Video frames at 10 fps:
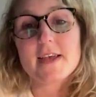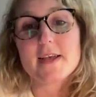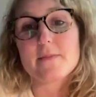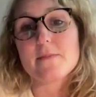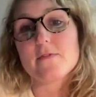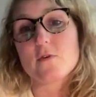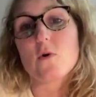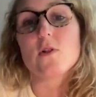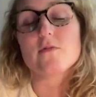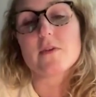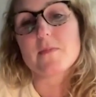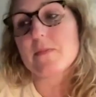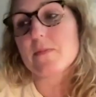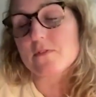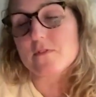Um, so all of the
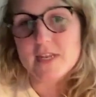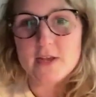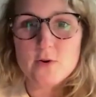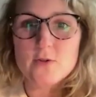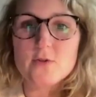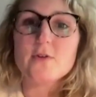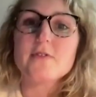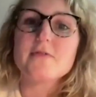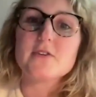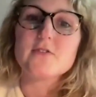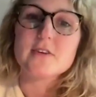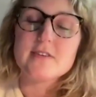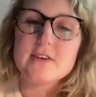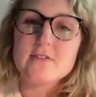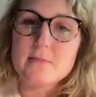people sitting on all of their
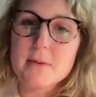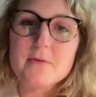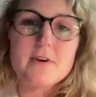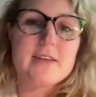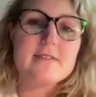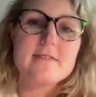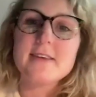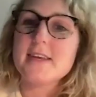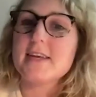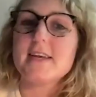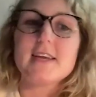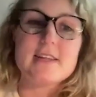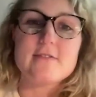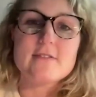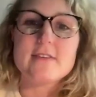translation memories,
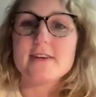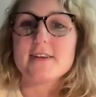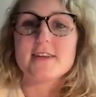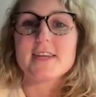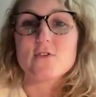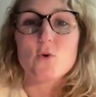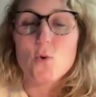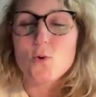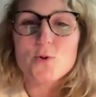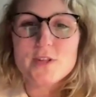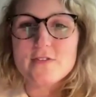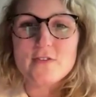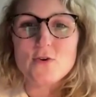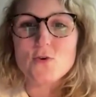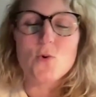It's uh, it's gold. It's
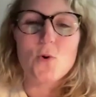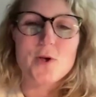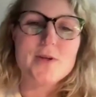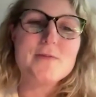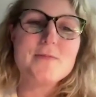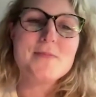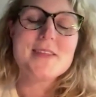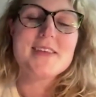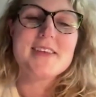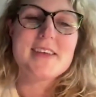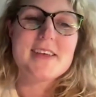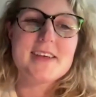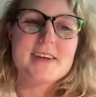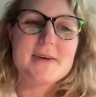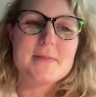the new oil,
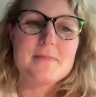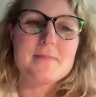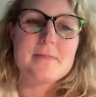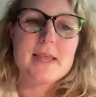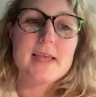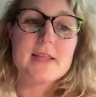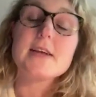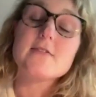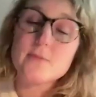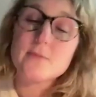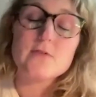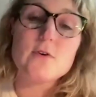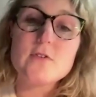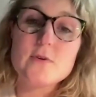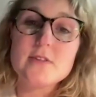um, and that was
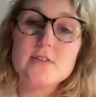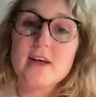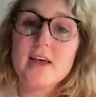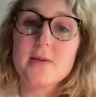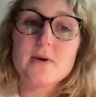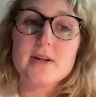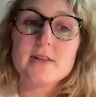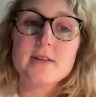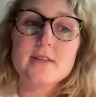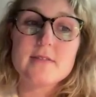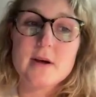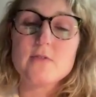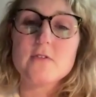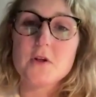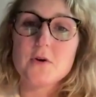also the time when
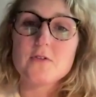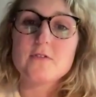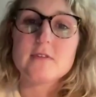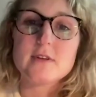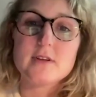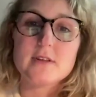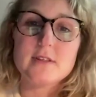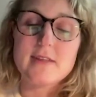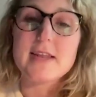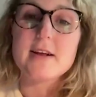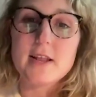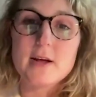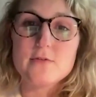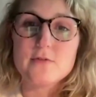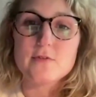TAUS launched uh, the data
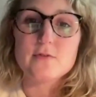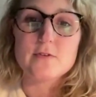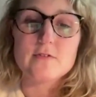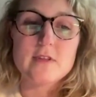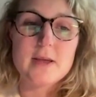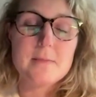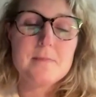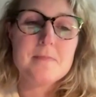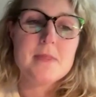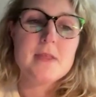cloud for the first time,